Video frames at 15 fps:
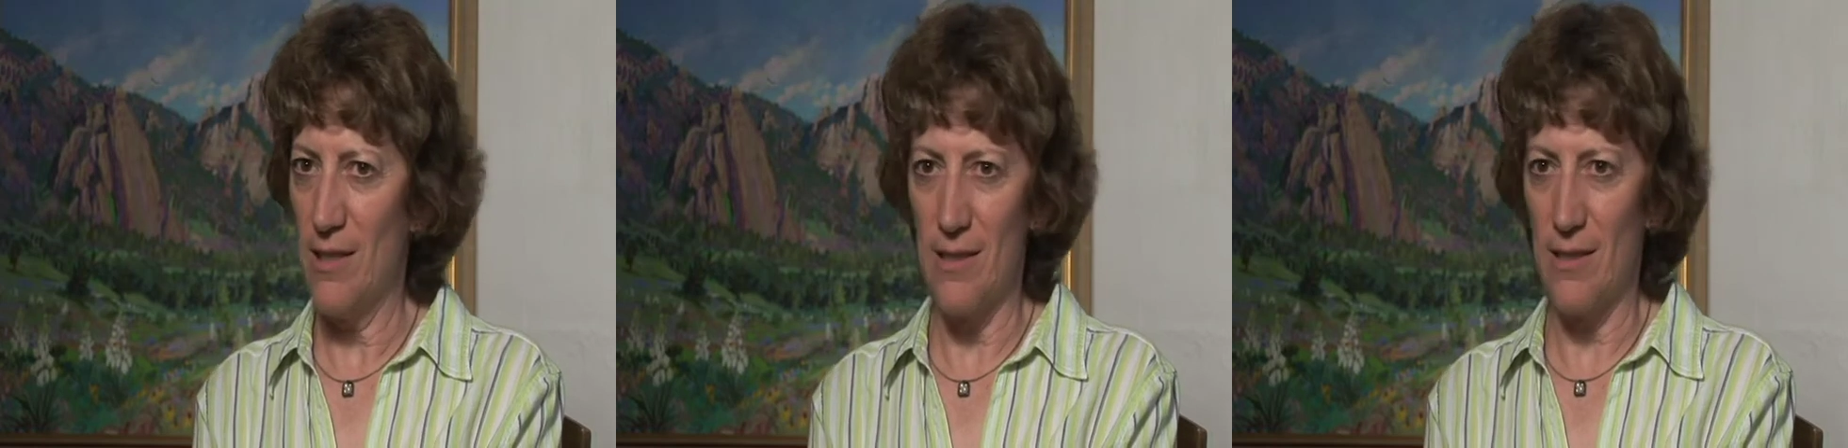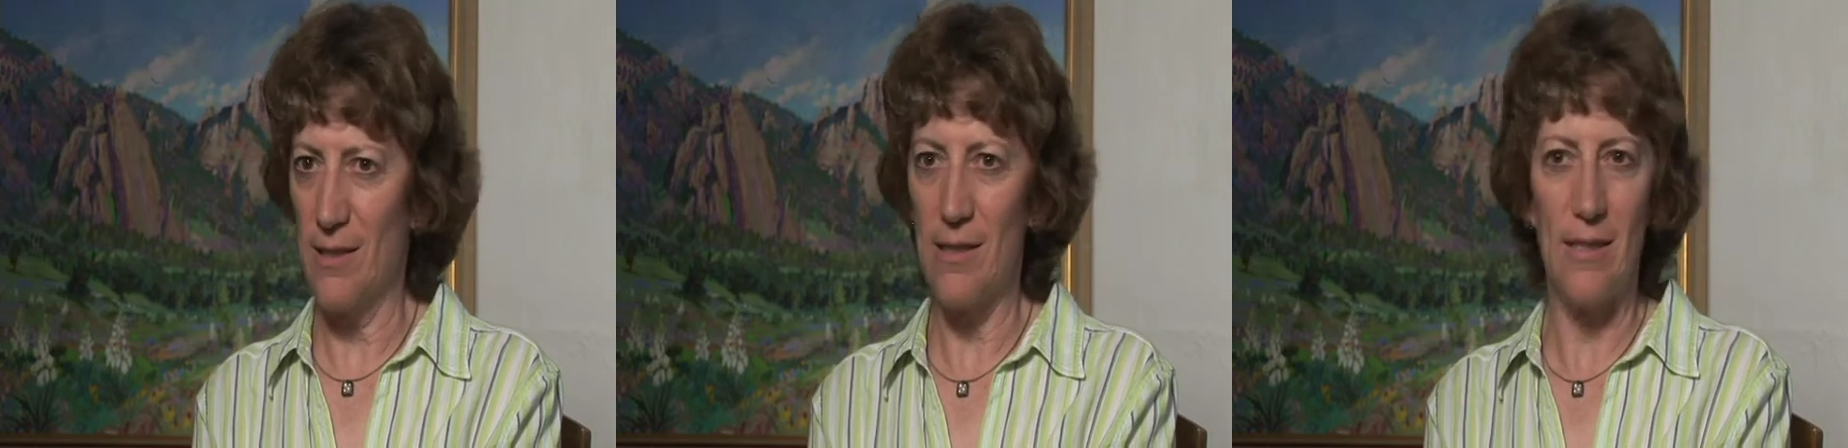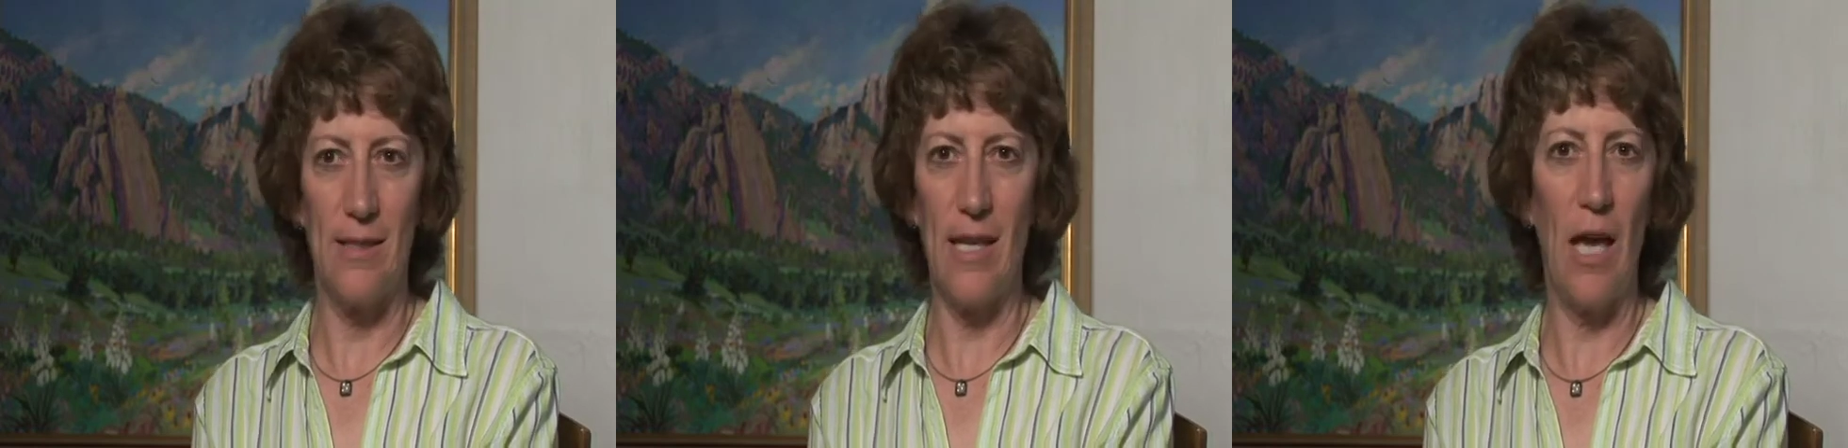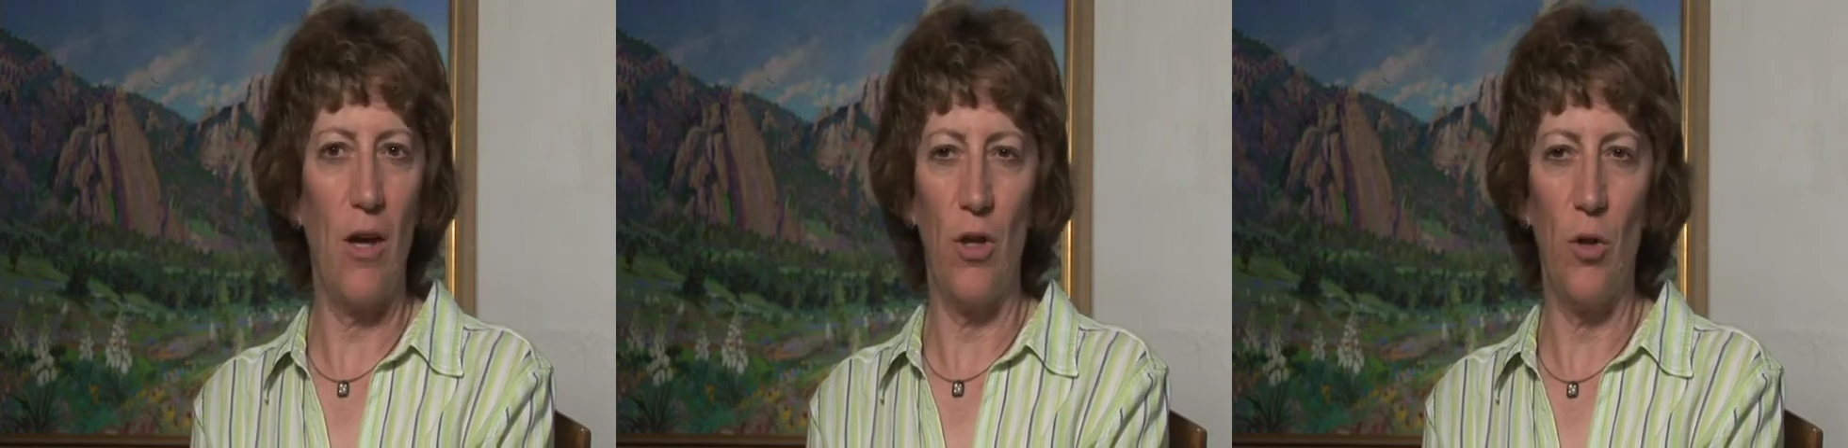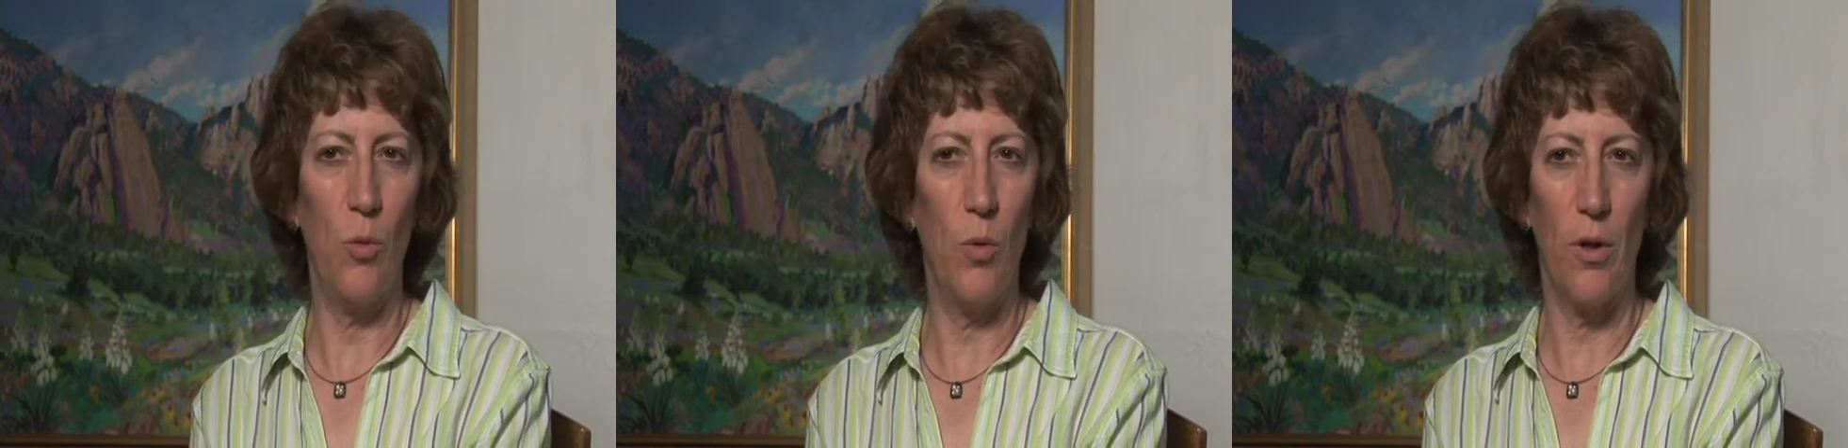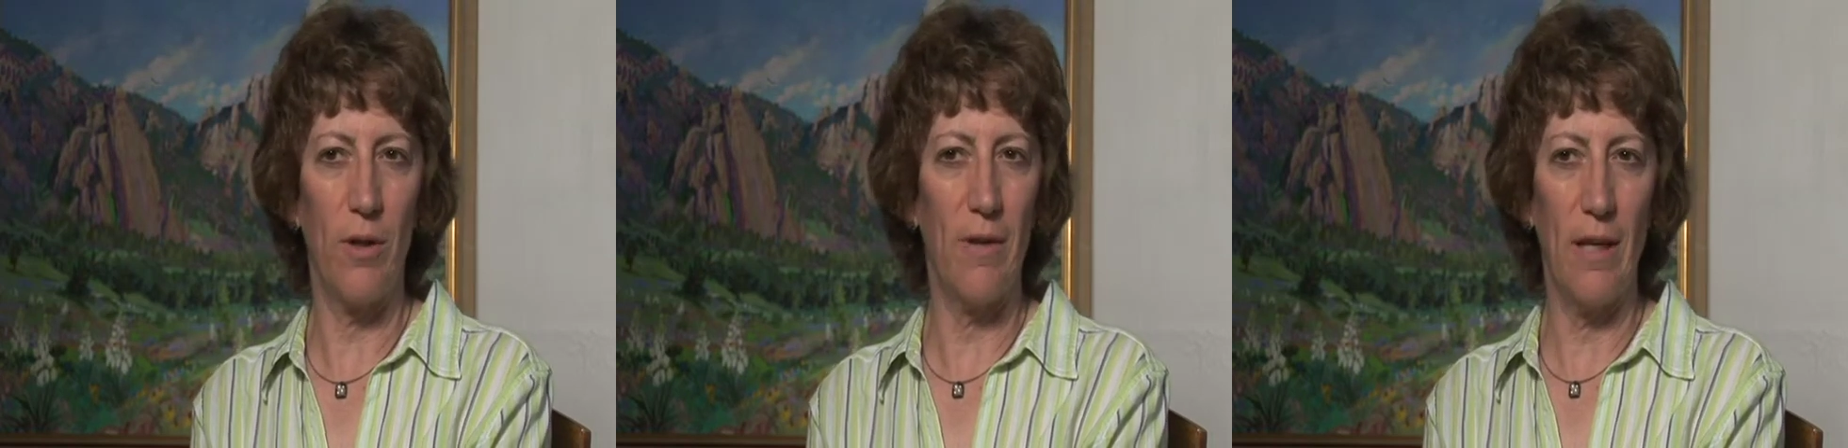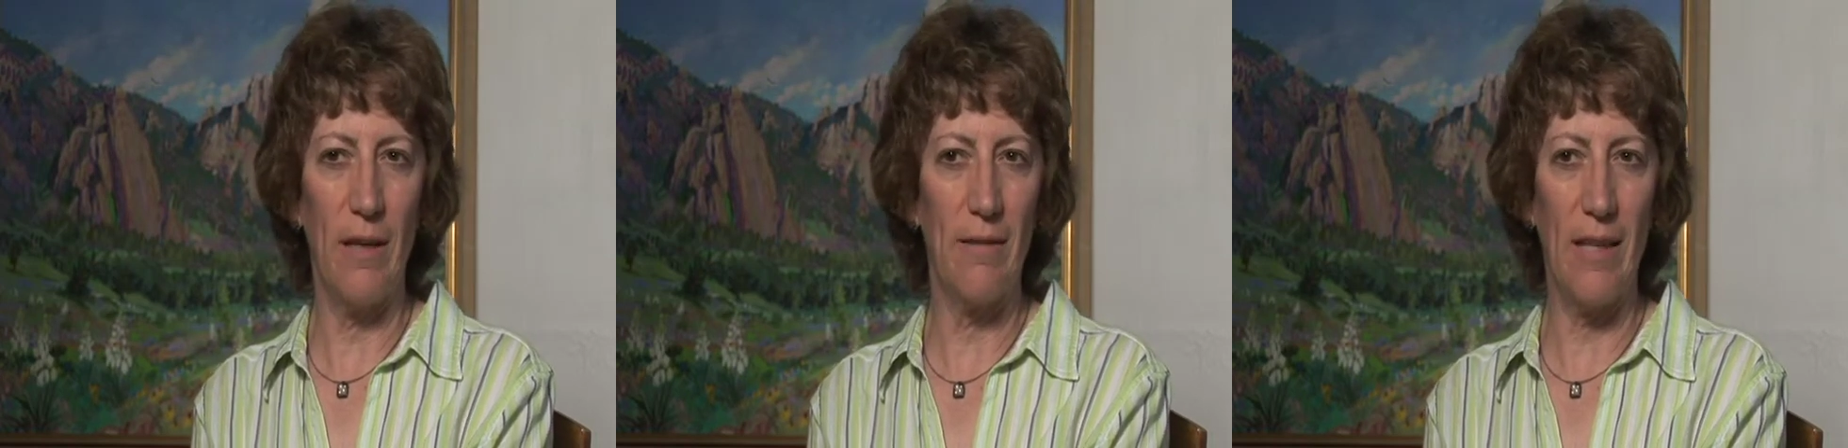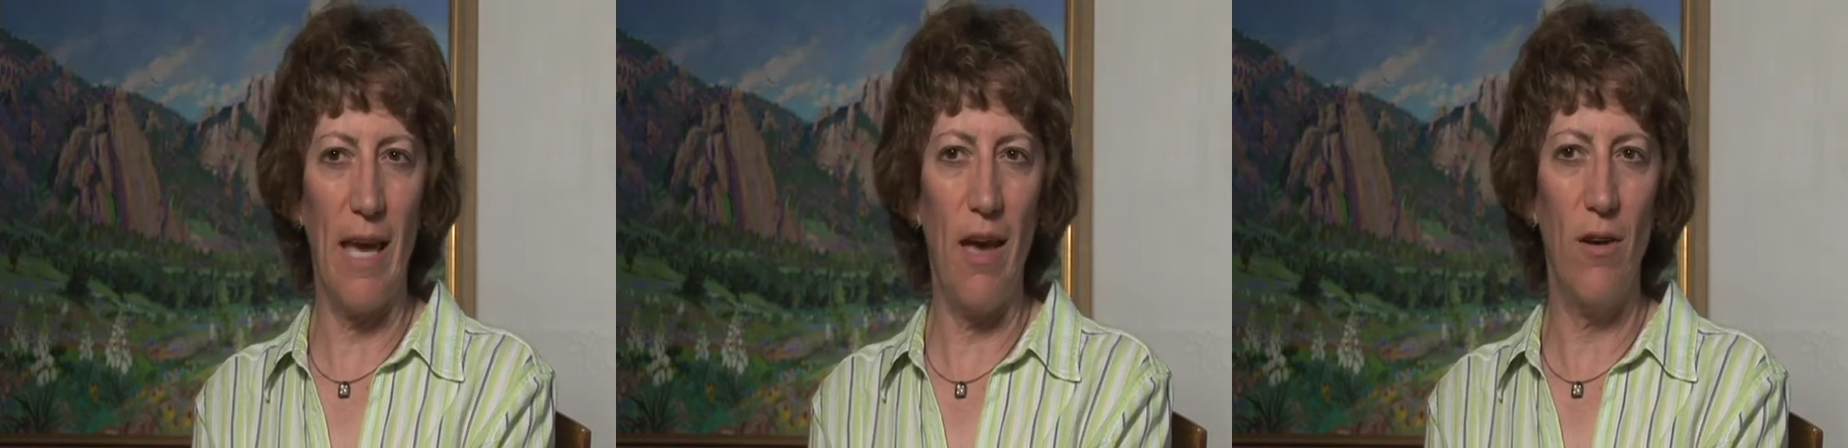This is how you work
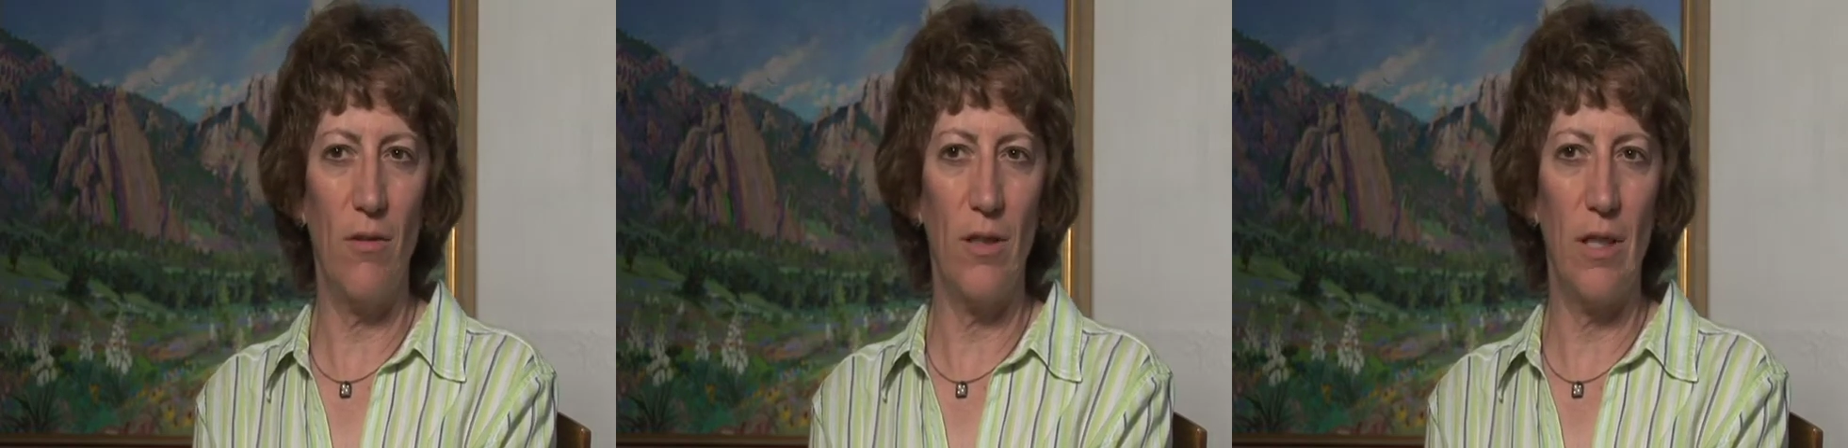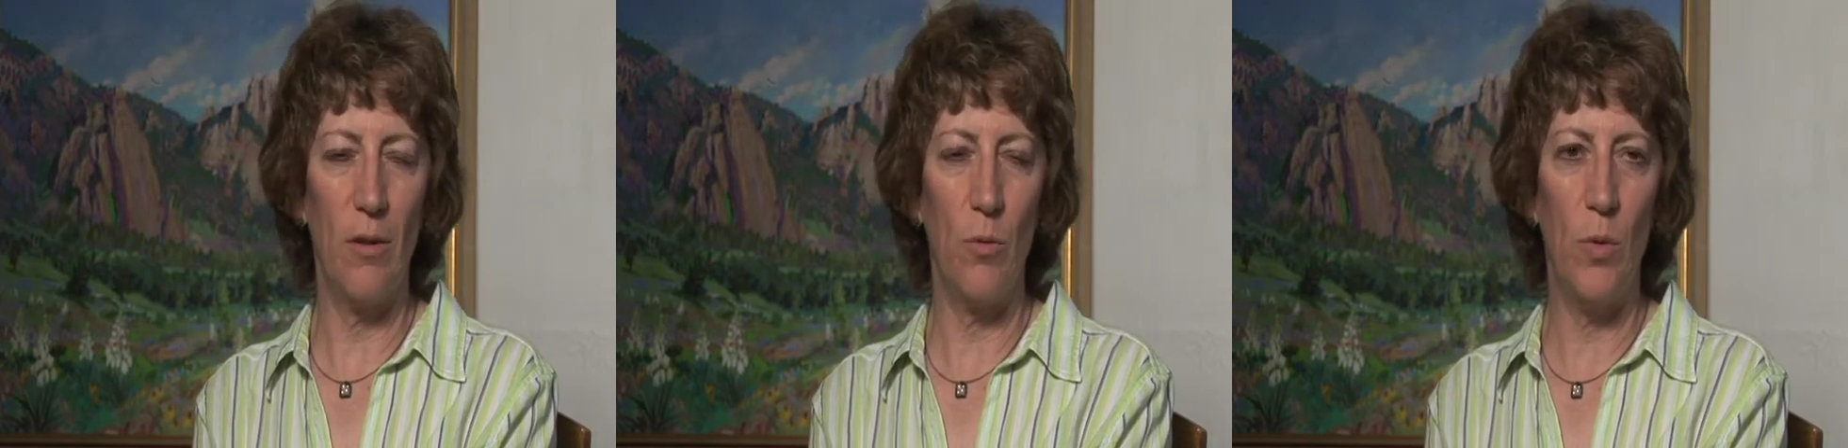things out.